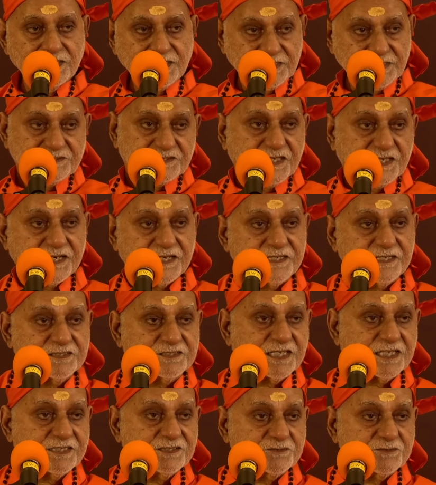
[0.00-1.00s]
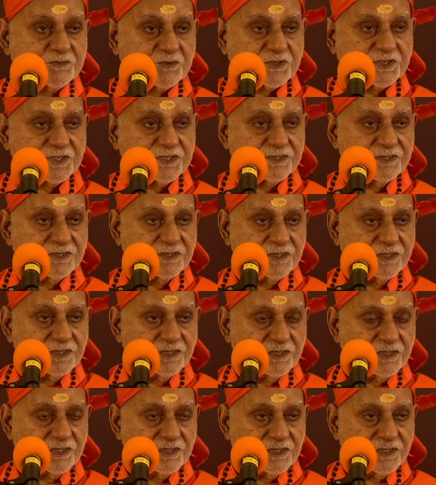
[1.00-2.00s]
Is there any change for it?
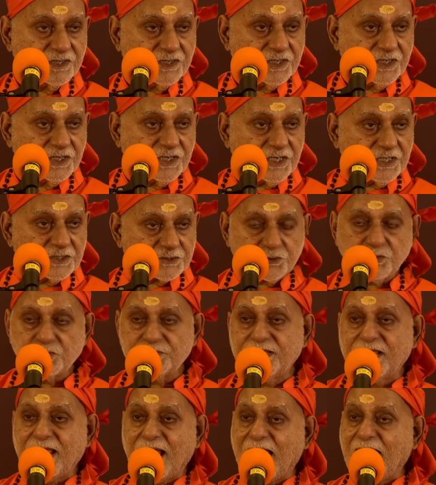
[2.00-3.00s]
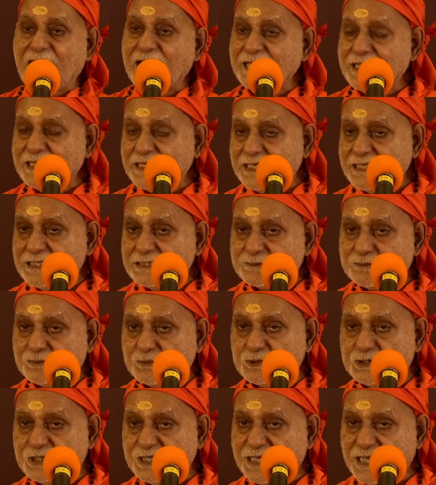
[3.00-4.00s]
So the I is
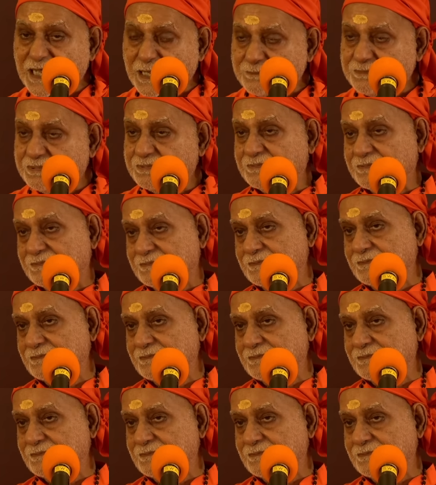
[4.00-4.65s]
putting up